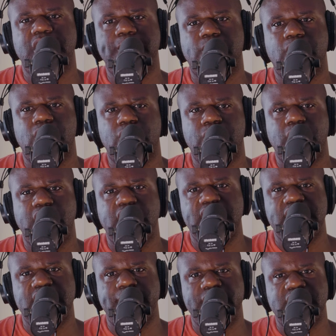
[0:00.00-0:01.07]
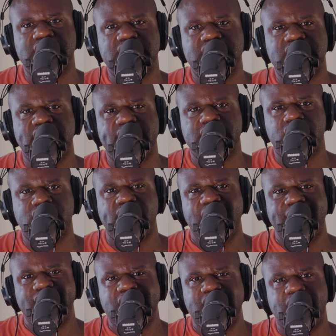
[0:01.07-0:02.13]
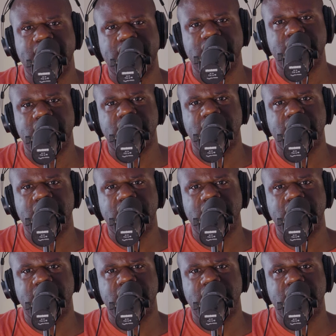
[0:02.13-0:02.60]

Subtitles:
people in the business sector that I've encountered